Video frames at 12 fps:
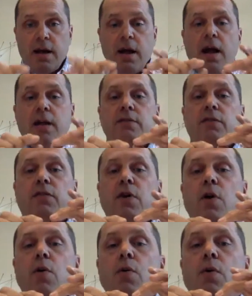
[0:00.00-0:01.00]
And
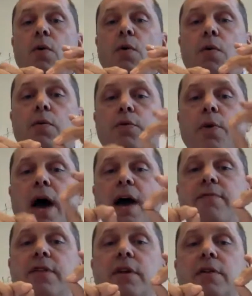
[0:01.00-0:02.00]
so you
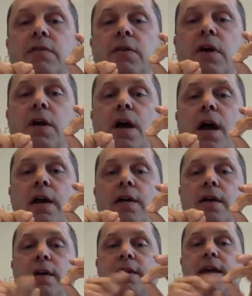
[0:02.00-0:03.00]
have these,
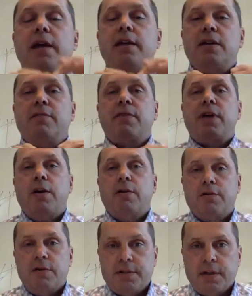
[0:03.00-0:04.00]
and they each have
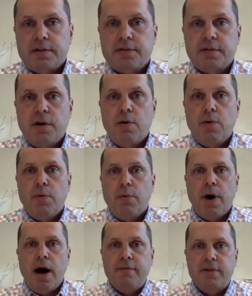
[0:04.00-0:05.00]
characteristics. So
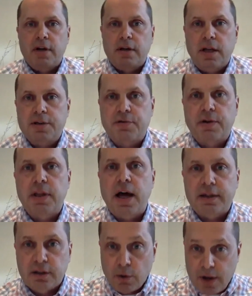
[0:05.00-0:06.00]
I've done clustering a
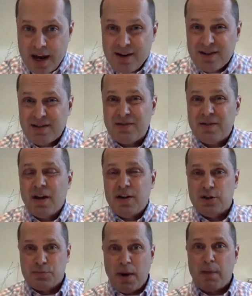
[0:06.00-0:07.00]
lot in locations, and
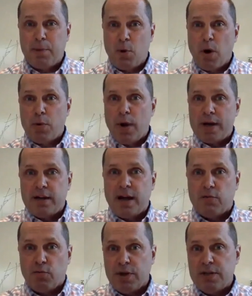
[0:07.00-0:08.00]
this might be one way to
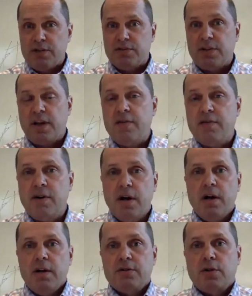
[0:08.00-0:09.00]
get regions together.
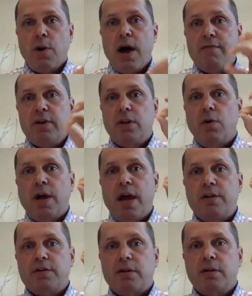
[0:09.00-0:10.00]
So every
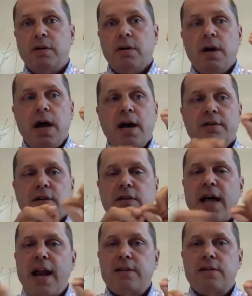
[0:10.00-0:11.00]
location has a
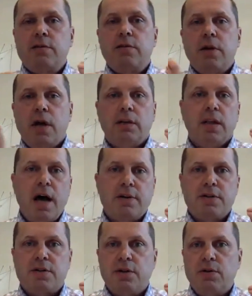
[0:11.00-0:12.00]
latitude, a
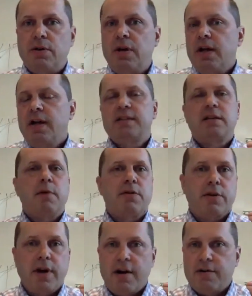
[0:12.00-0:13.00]
longitude, and some
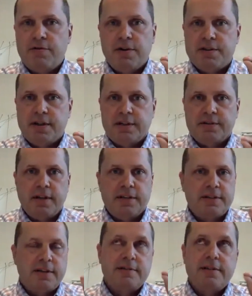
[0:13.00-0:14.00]
other characteristics.
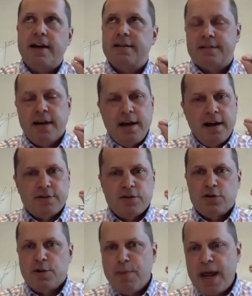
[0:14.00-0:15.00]
Let's say it's a
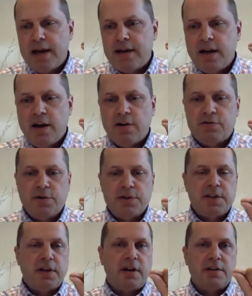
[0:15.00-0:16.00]
certain demand
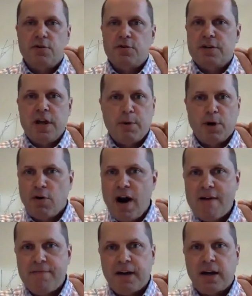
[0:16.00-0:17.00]
characteristic, a certain
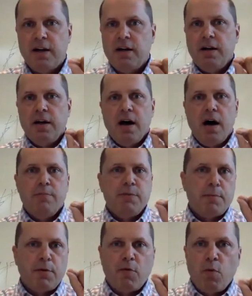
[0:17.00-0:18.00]
demographic,
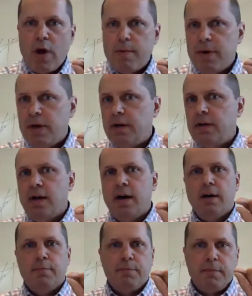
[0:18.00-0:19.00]
number of women,
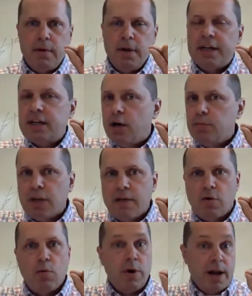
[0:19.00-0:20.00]
income
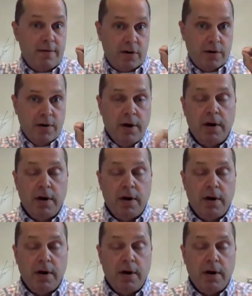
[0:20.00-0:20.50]
level, whatever.